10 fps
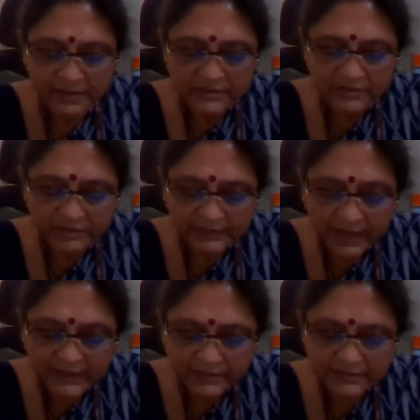So
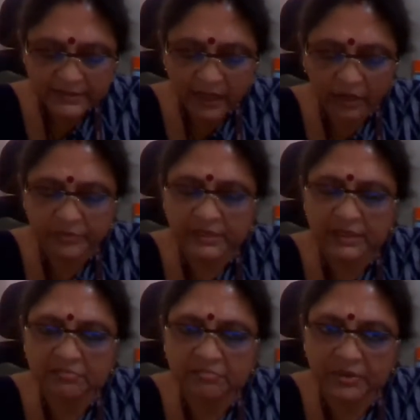that is how
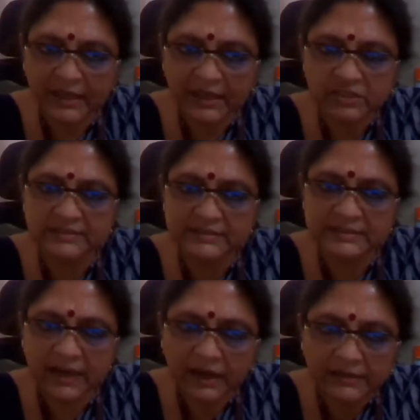the protection
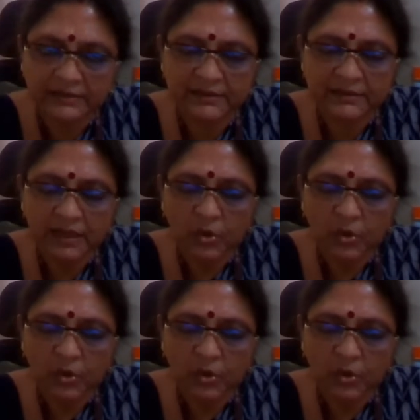started,